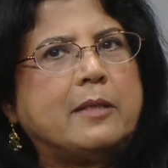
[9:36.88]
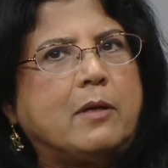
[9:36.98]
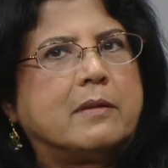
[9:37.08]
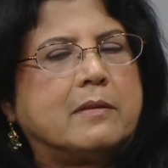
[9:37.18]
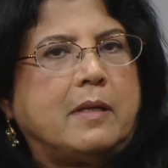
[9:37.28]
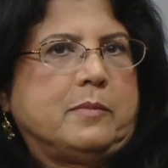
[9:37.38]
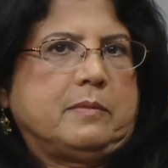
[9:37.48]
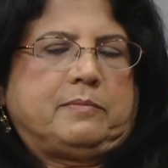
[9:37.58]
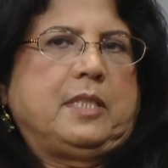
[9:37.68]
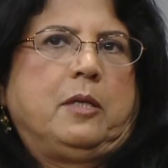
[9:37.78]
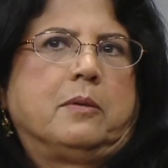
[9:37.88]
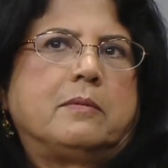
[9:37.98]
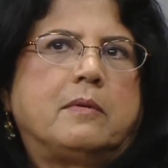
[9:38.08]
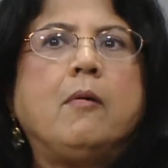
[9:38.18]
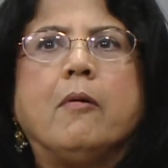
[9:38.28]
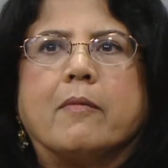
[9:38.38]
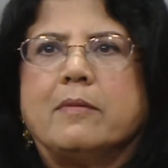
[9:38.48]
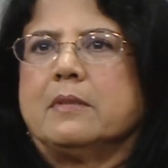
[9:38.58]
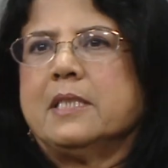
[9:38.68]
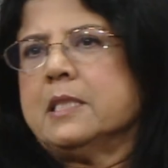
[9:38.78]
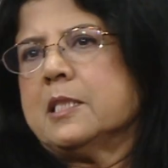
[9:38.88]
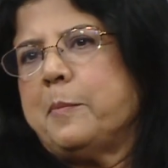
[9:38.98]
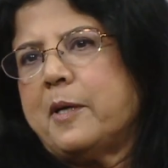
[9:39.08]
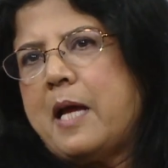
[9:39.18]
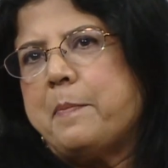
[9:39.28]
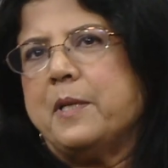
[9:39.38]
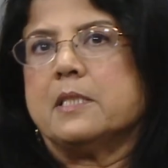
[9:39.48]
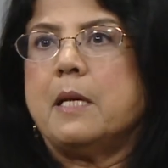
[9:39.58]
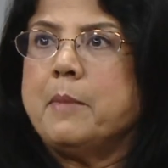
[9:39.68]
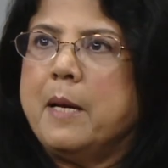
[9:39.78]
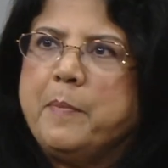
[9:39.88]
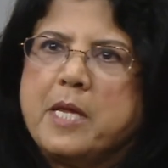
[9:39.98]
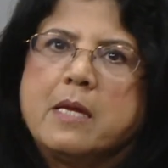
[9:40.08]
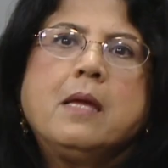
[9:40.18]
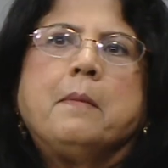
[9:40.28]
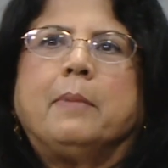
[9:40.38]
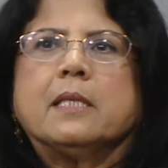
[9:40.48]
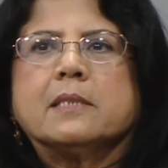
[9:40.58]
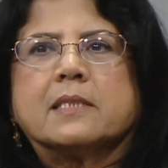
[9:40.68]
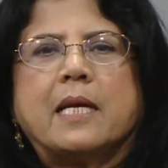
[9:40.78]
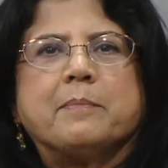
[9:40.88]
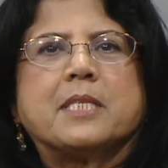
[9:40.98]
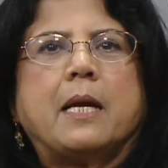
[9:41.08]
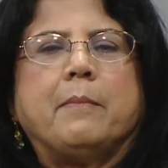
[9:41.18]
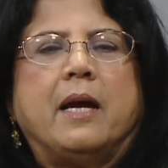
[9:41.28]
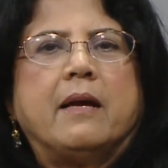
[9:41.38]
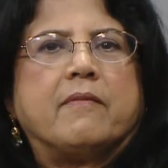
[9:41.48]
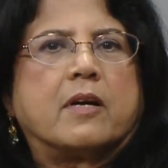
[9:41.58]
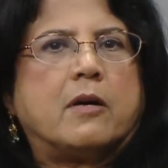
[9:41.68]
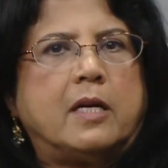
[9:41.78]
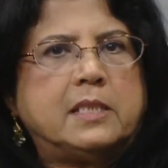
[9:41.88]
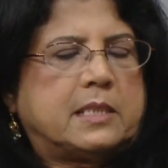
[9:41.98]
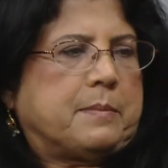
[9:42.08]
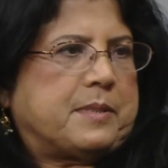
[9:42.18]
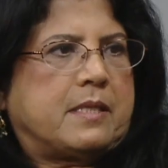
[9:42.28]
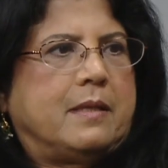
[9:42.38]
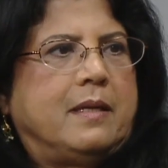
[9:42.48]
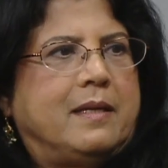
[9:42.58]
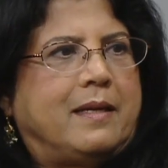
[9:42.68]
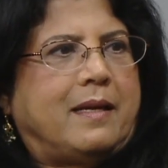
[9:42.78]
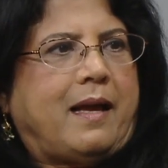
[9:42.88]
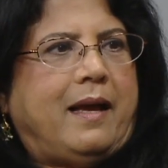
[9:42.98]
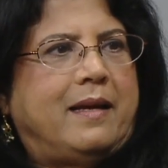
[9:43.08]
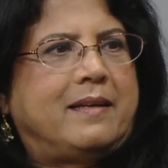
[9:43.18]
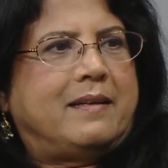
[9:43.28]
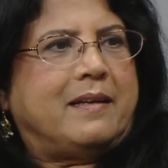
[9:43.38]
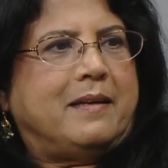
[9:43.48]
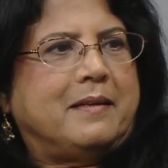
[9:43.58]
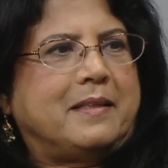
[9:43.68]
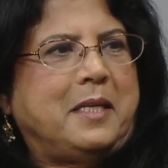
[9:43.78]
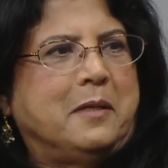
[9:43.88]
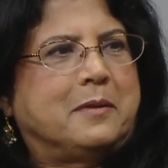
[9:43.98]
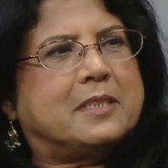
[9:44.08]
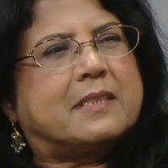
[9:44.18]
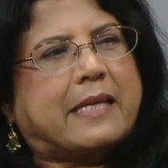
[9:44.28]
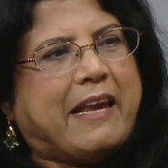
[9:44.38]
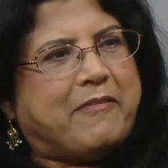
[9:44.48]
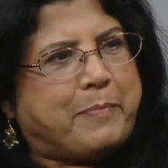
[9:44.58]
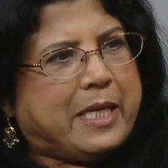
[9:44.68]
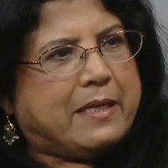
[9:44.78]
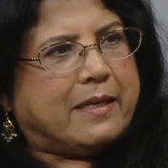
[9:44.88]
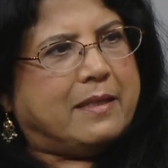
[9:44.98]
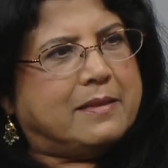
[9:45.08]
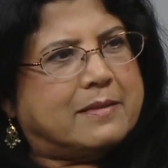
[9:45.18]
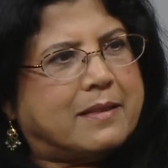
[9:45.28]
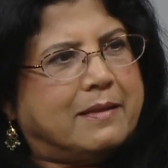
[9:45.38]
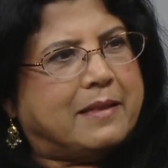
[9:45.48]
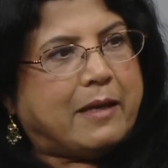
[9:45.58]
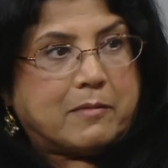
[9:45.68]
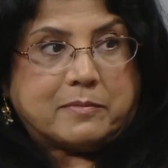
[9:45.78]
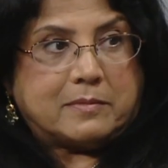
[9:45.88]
thought, oh, this is about happiness. I'm happy, but at the same time, I have a concept, and it's the cave paintings, and they're